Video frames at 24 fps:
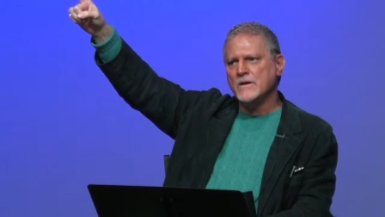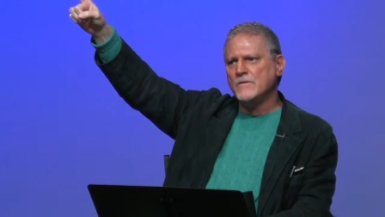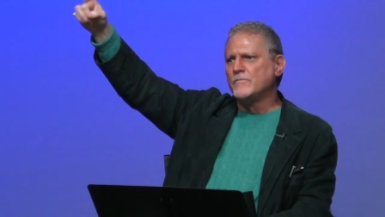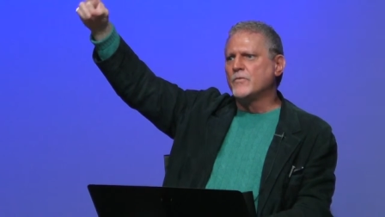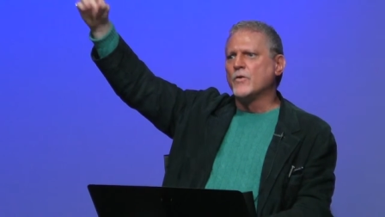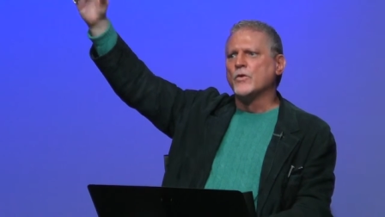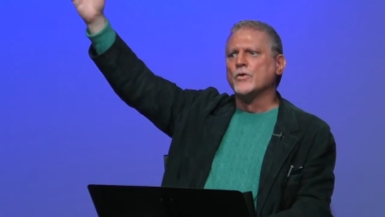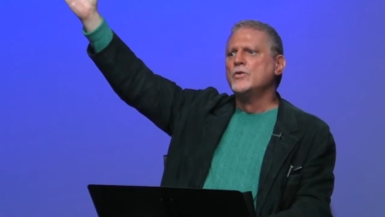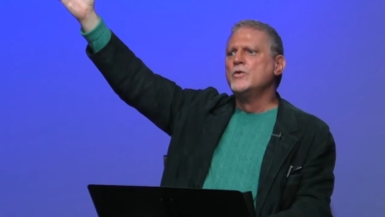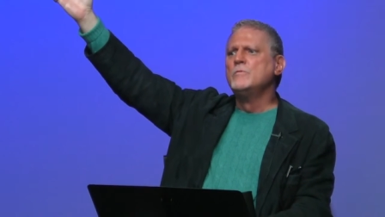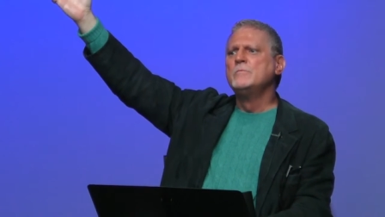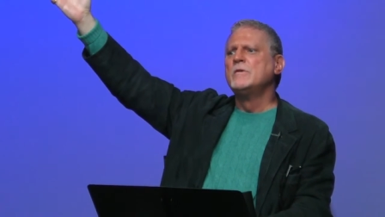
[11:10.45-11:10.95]

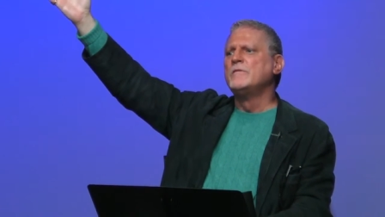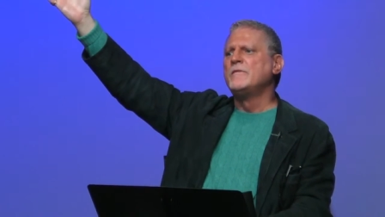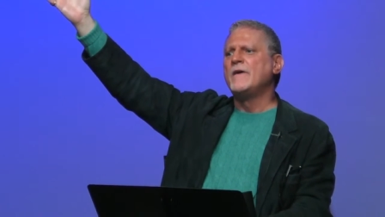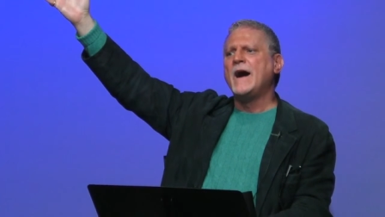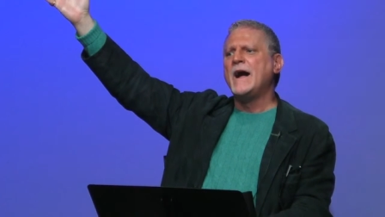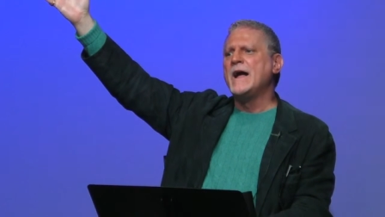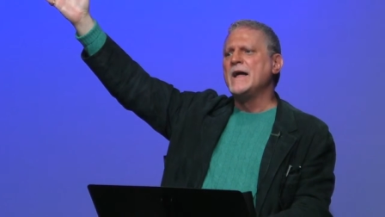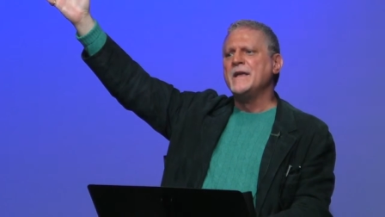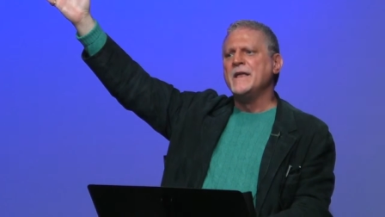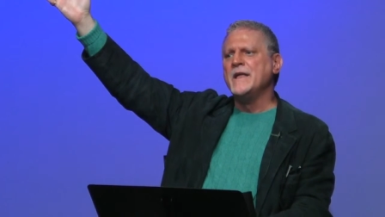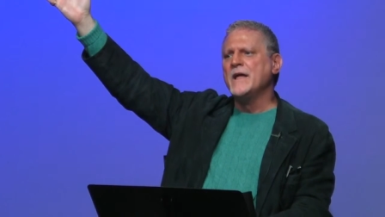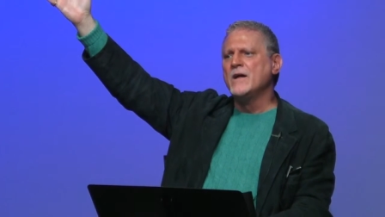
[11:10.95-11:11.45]
For whom have
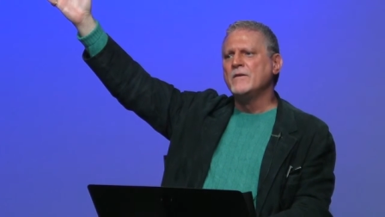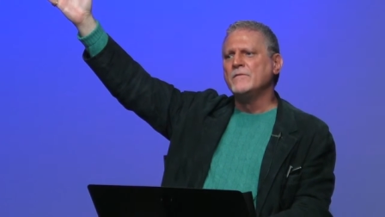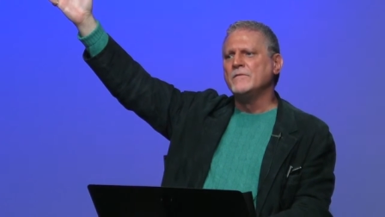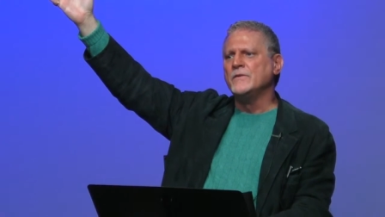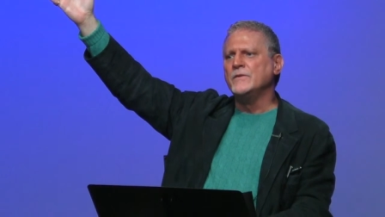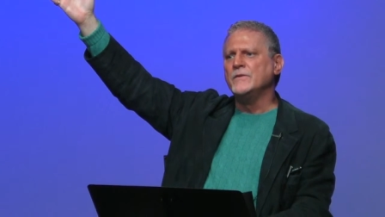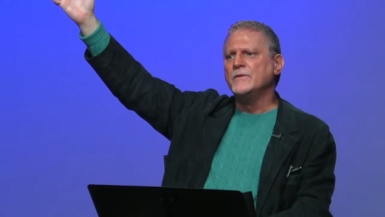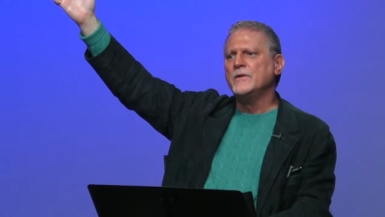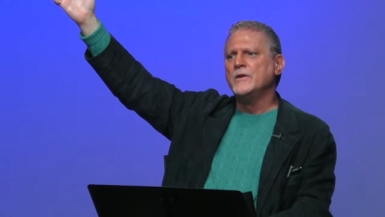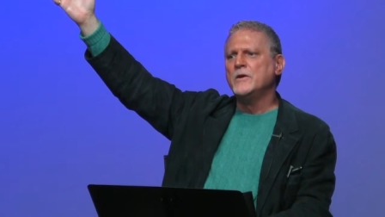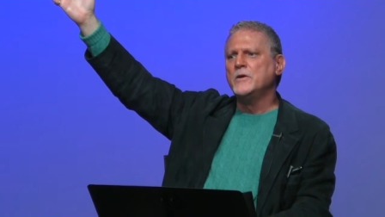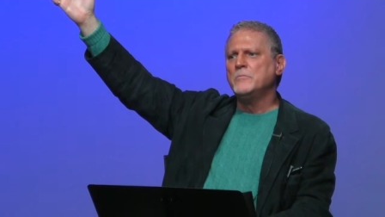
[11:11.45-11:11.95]
I in
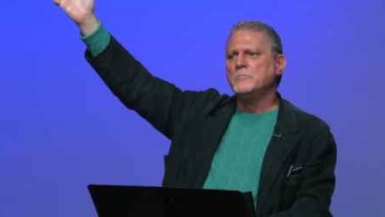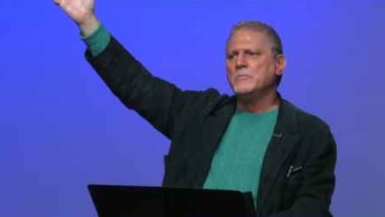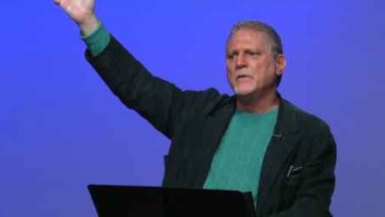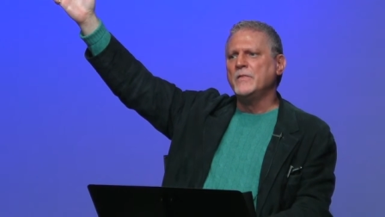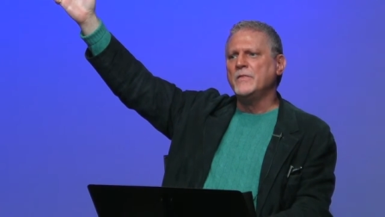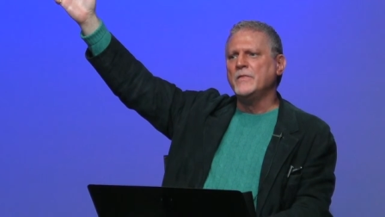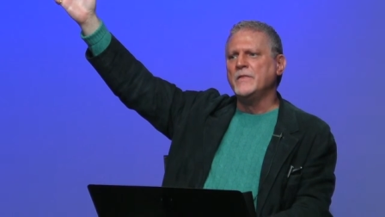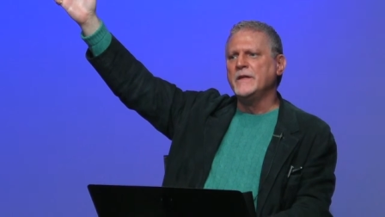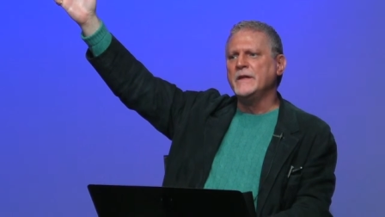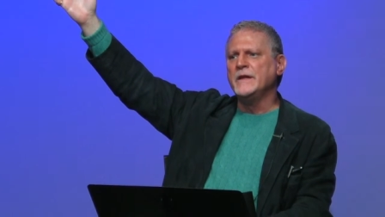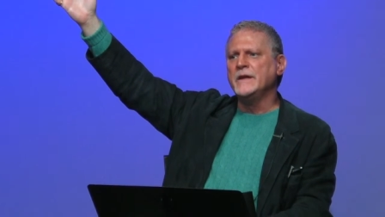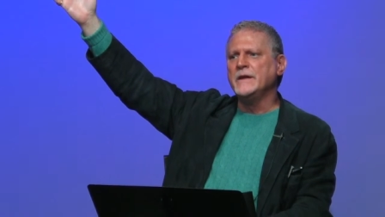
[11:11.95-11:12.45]
heaven
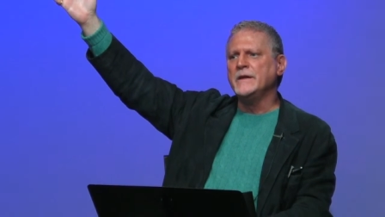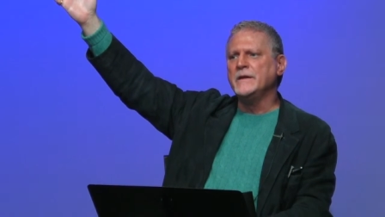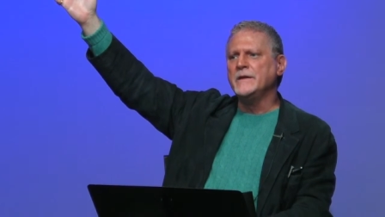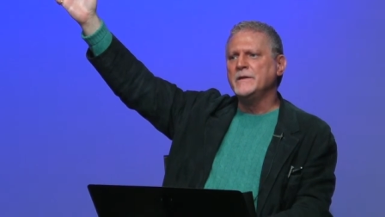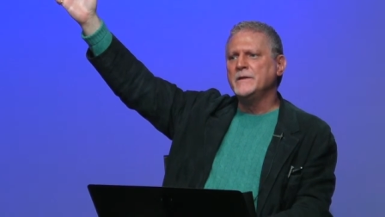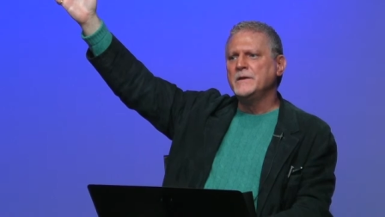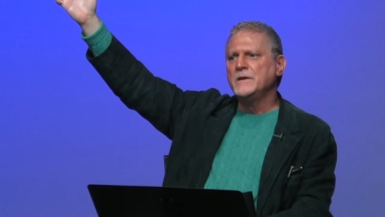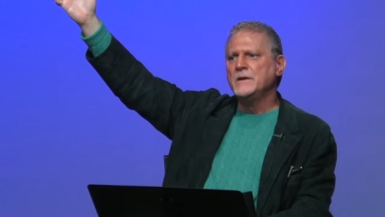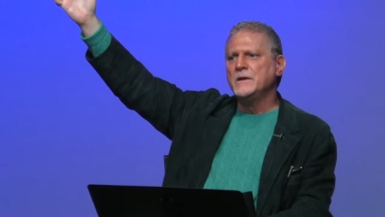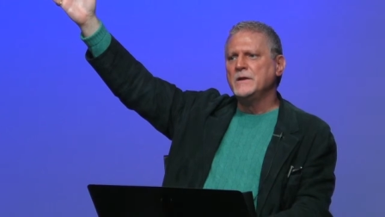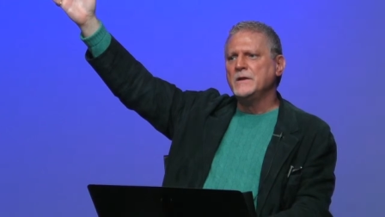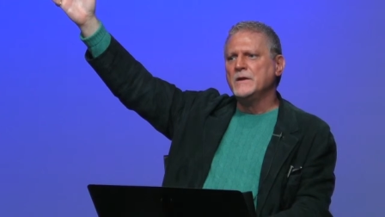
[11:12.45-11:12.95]
but thee,
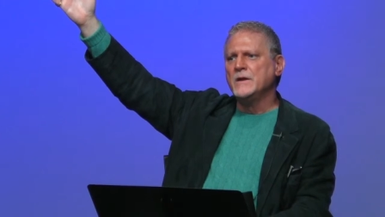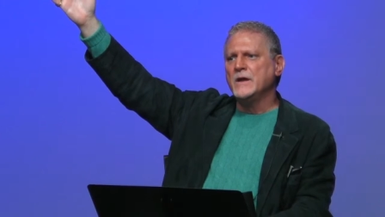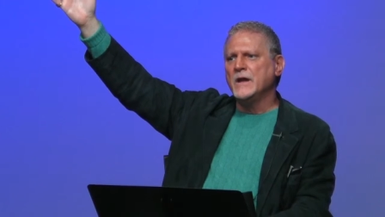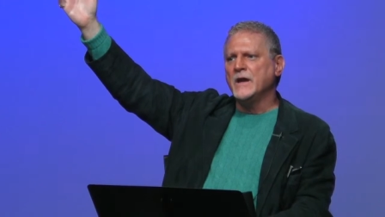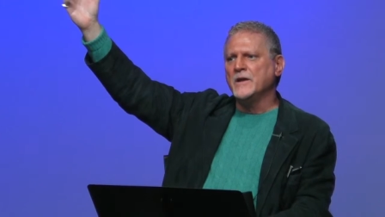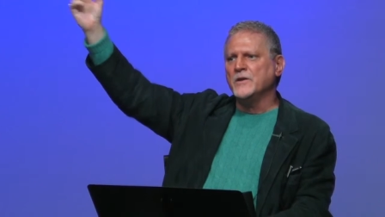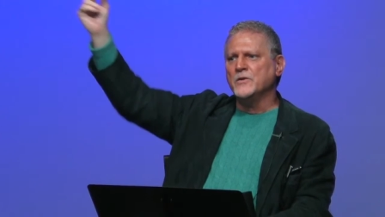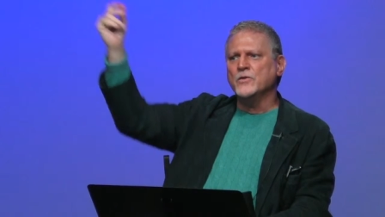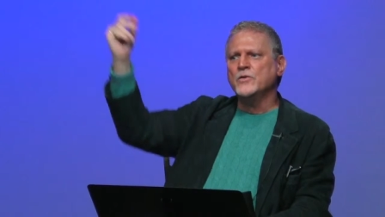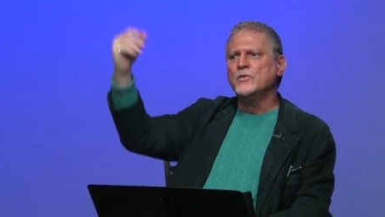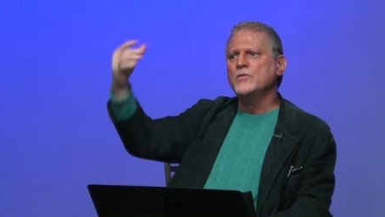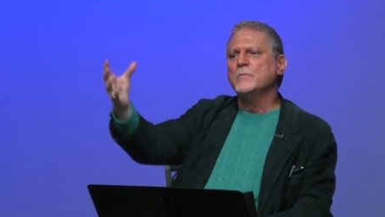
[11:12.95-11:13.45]

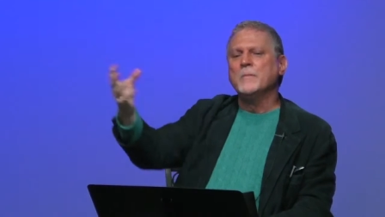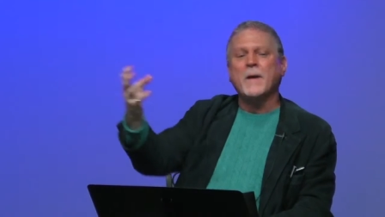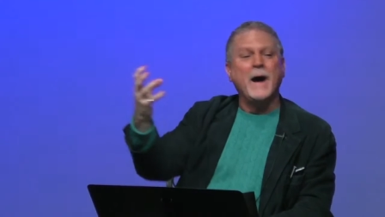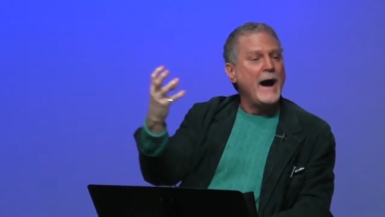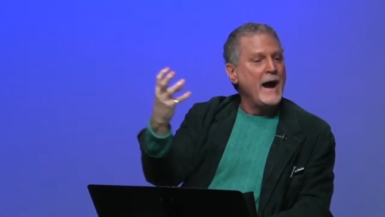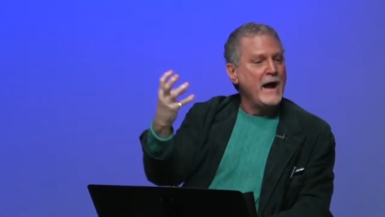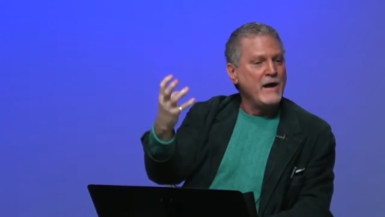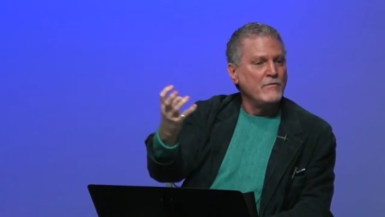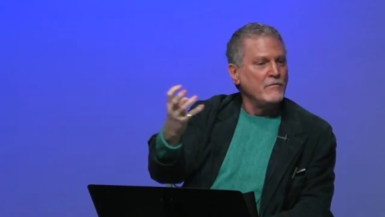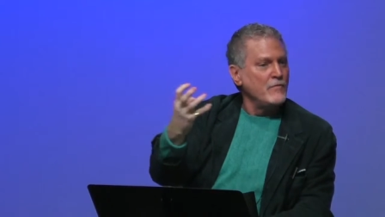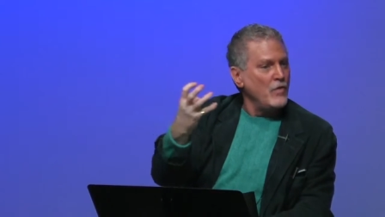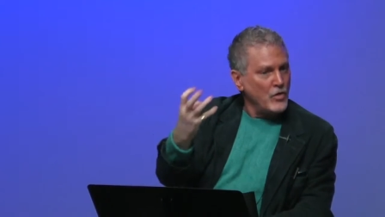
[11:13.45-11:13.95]
and whom
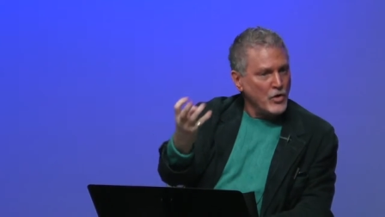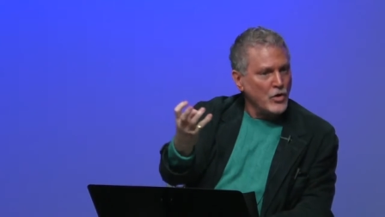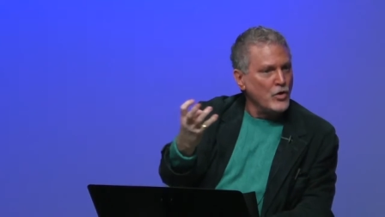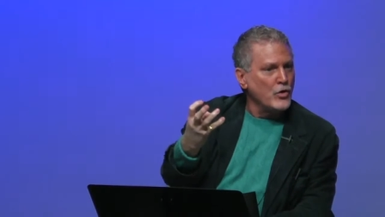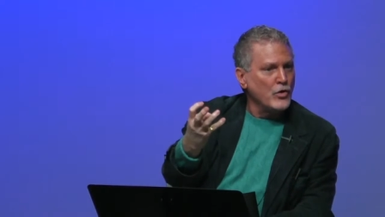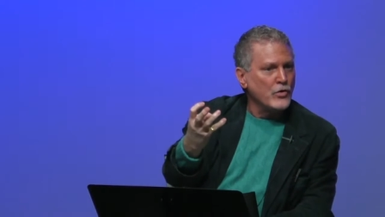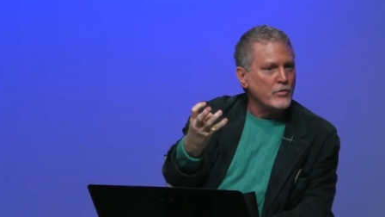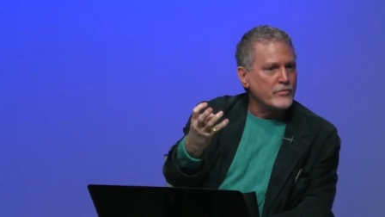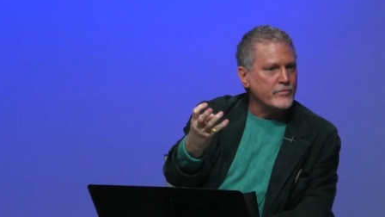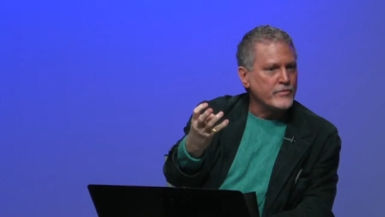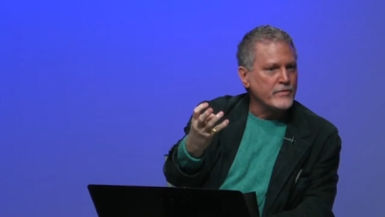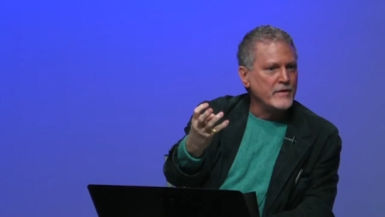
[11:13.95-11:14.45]
I of
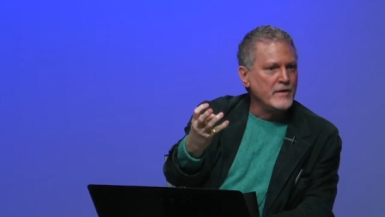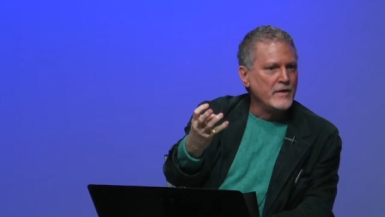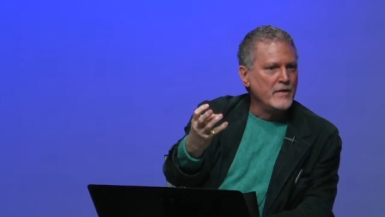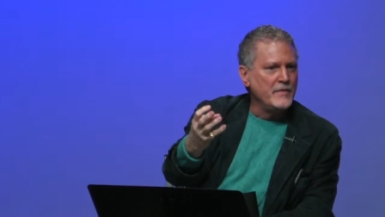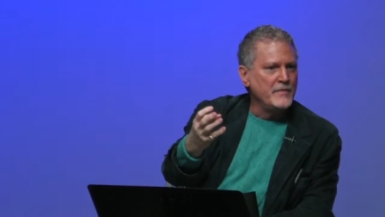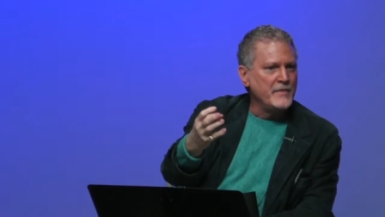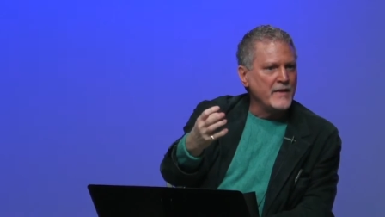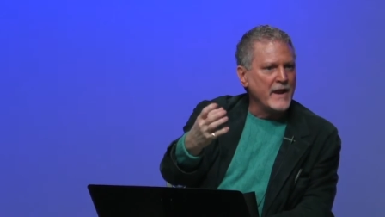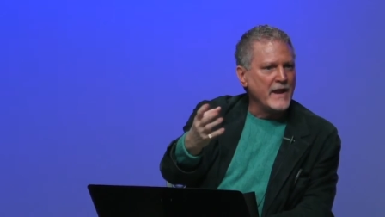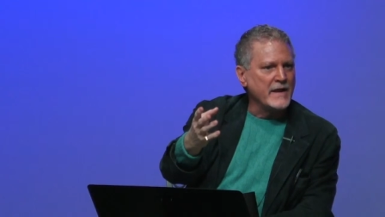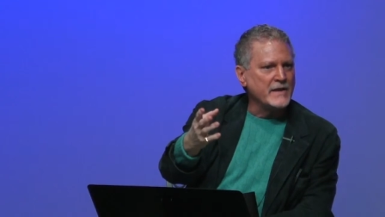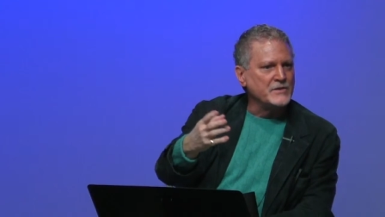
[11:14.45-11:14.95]

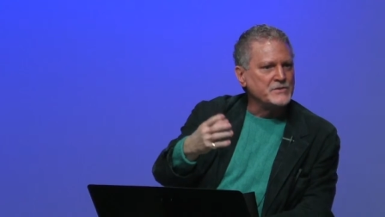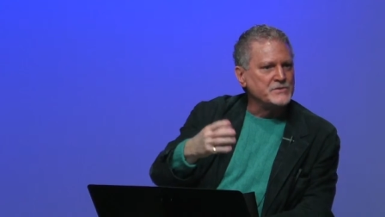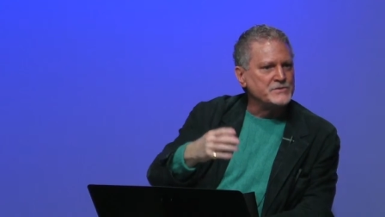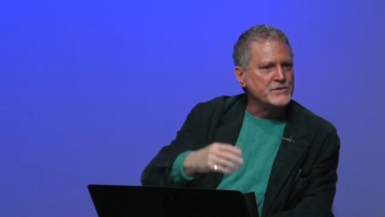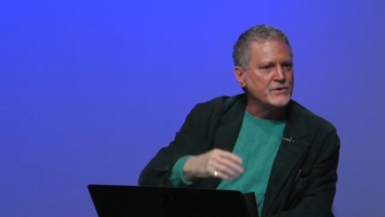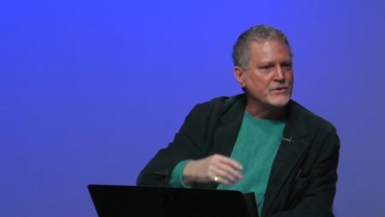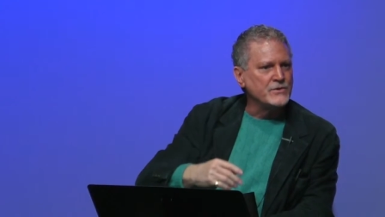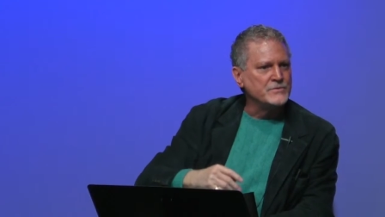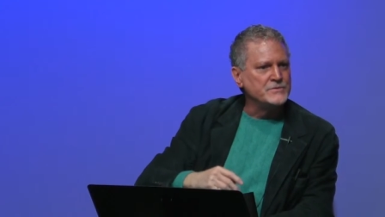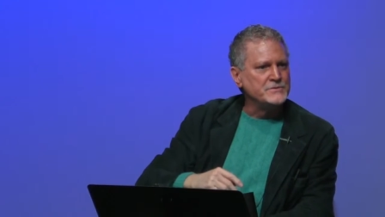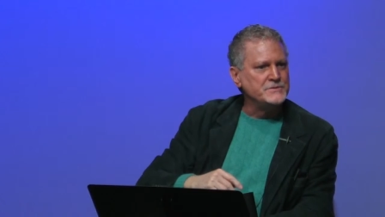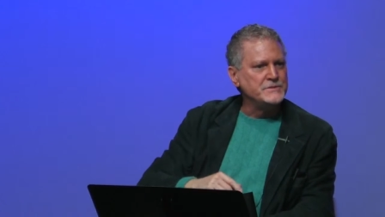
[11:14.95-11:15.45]
earth that I can
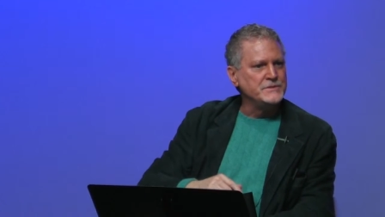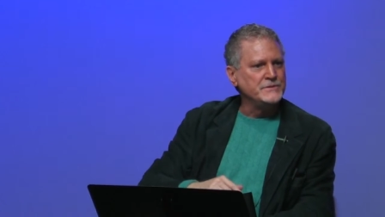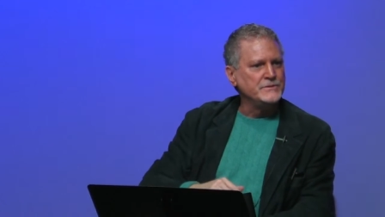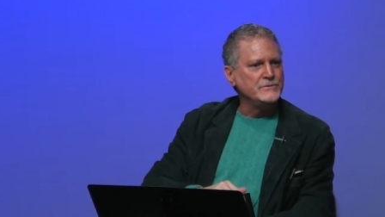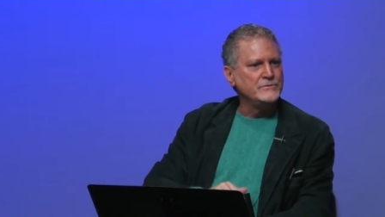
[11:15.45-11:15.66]
turn to?